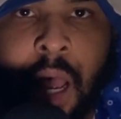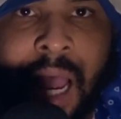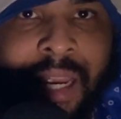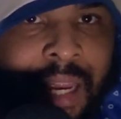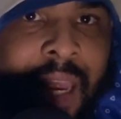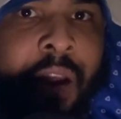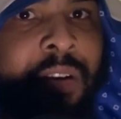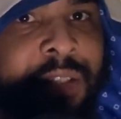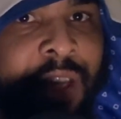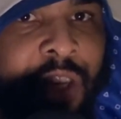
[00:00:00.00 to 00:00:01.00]
I can
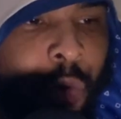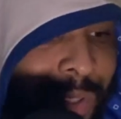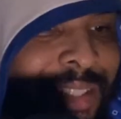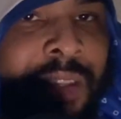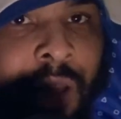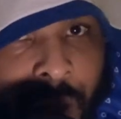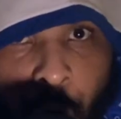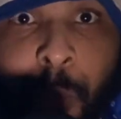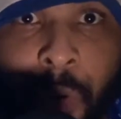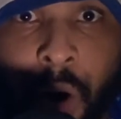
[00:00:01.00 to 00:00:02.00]
guarantee you it's the
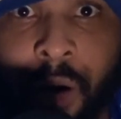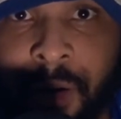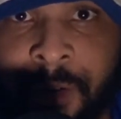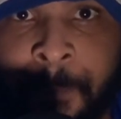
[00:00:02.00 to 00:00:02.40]
low part.